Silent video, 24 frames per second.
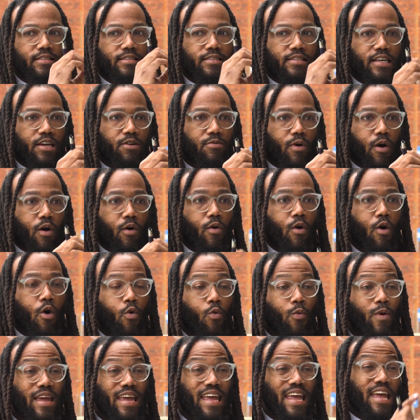Zero.
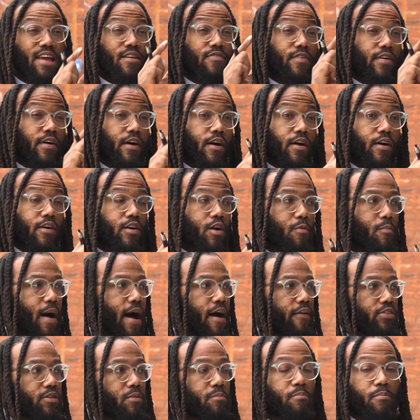We even heard
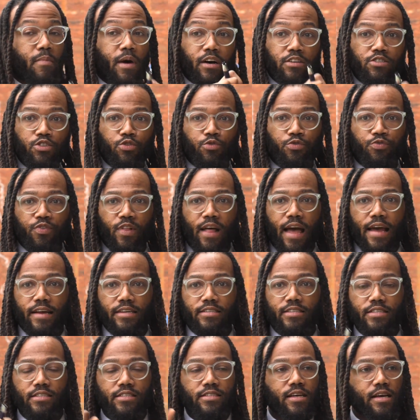about the muzzle
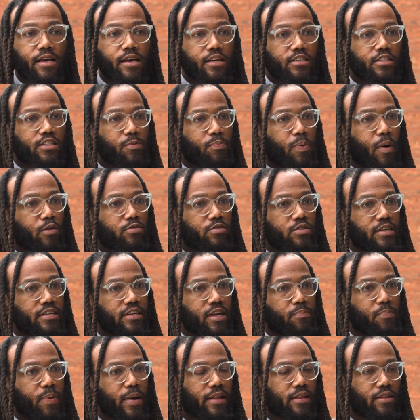flashes supposedly
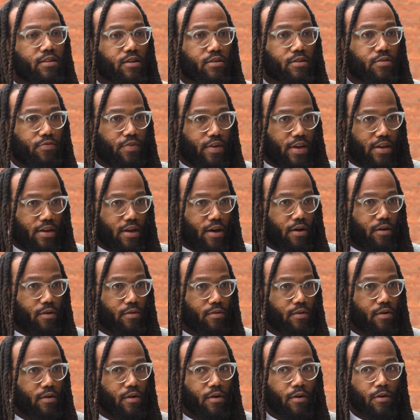depicted on the video,
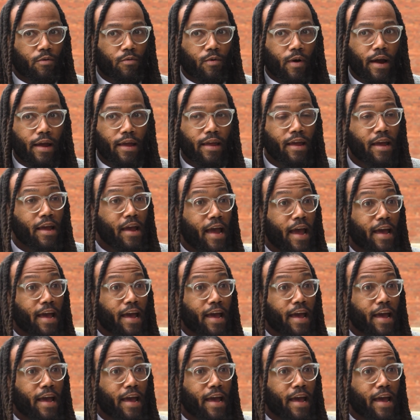right?